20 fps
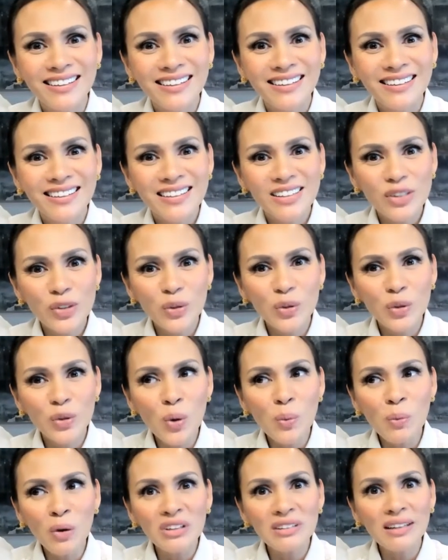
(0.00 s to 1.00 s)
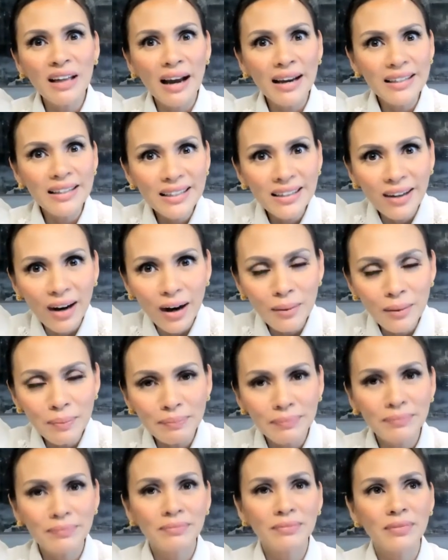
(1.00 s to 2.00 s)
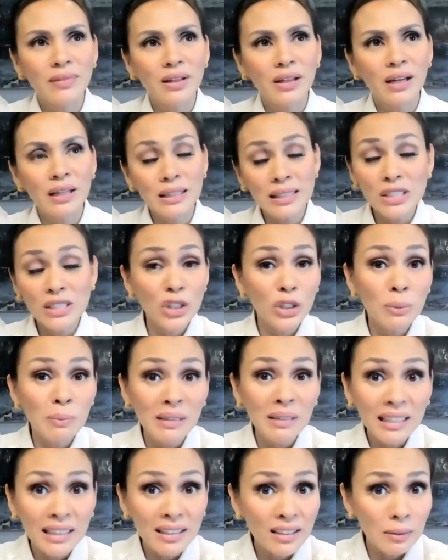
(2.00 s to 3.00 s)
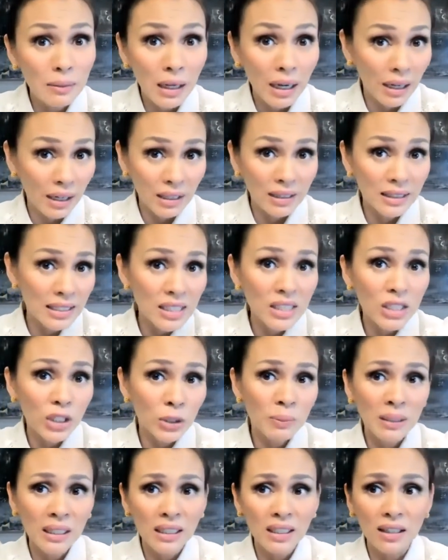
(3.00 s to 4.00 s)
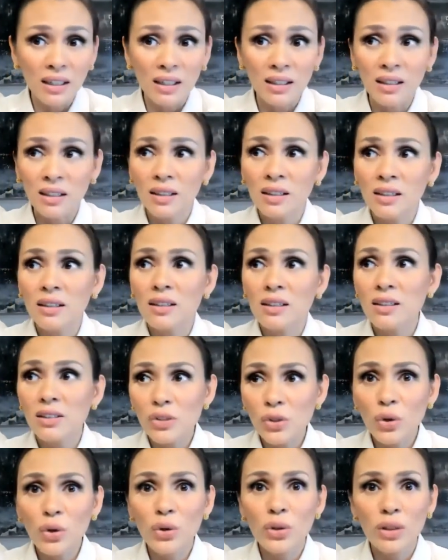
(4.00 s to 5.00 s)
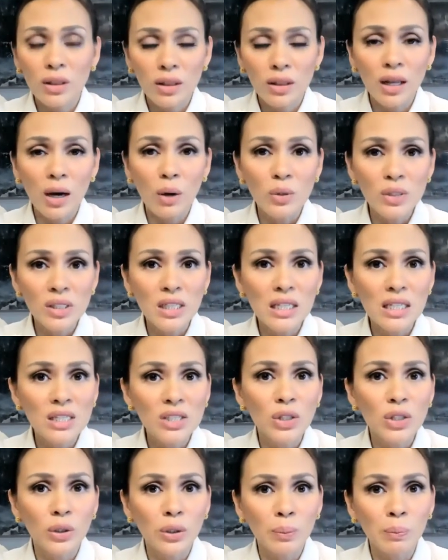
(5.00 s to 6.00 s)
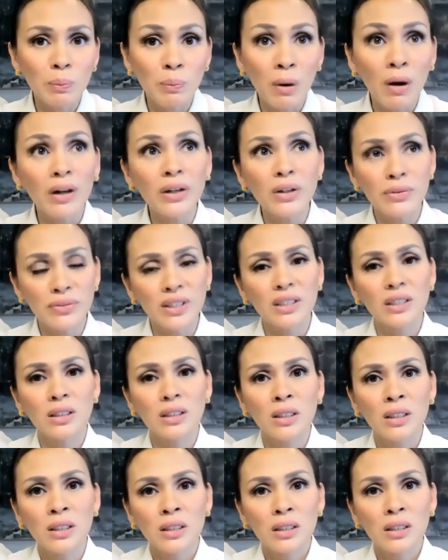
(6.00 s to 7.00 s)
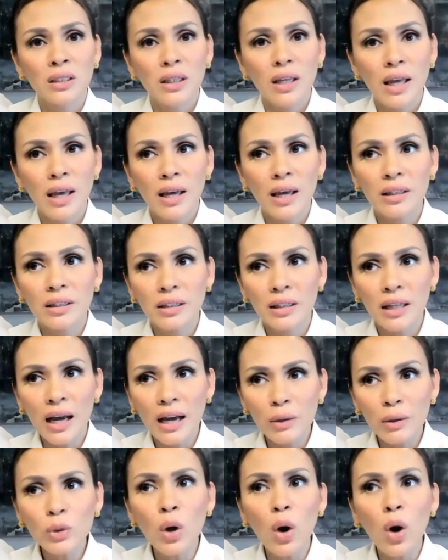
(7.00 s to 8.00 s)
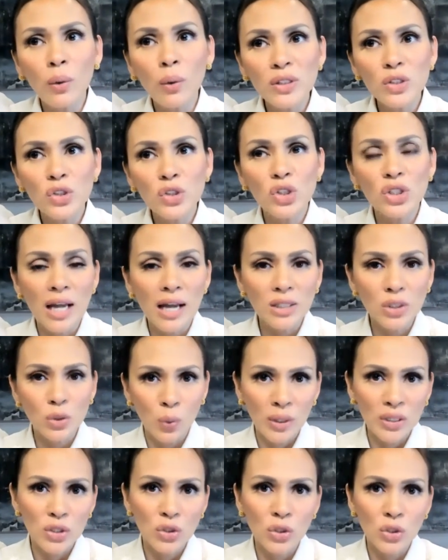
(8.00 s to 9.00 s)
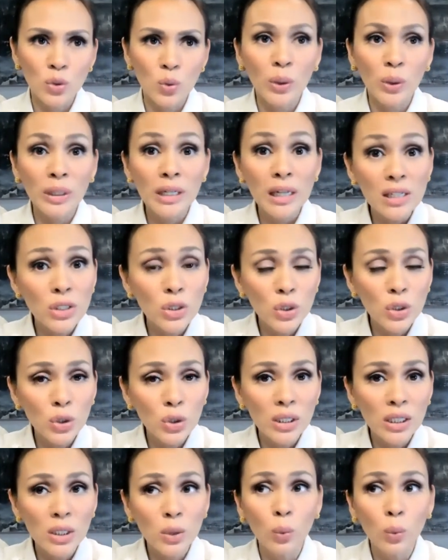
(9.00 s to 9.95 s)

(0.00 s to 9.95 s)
So no more lining up, at least here in Manila. So that was the easier part of it. And I would always just ask questions. What else do you need?